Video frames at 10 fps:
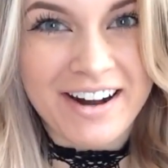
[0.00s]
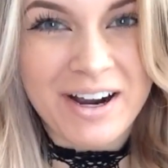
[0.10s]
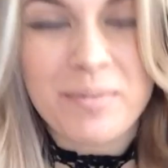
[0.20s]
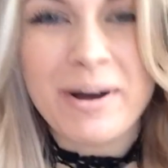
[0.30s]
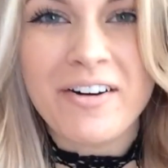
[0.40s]

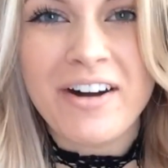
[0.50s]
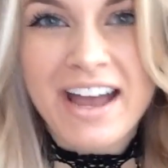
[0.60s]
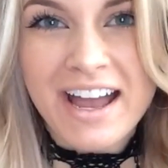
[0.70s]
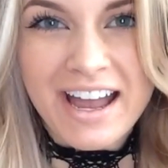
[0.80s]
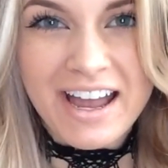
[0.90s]
How about
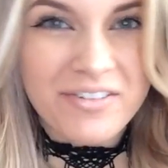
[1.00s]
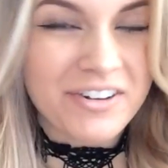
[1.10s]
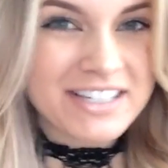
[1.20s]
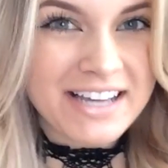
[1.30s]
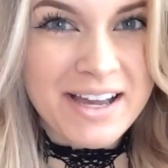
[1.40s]

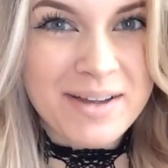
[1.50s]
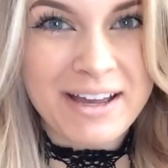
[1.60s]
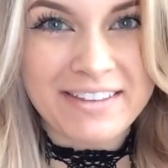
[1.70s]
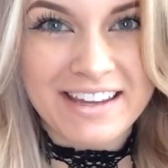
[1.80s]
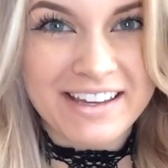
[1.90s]
every time
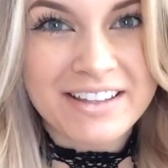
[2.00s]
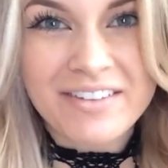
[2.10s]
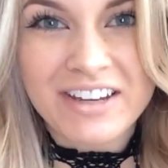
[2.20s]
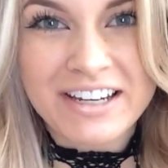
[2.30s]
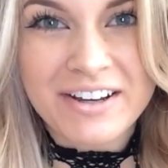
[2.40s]
at the end of the
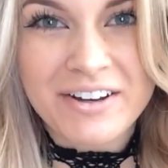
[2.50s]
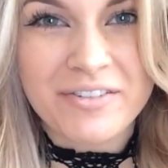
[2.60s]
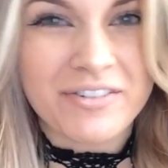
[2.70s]
video,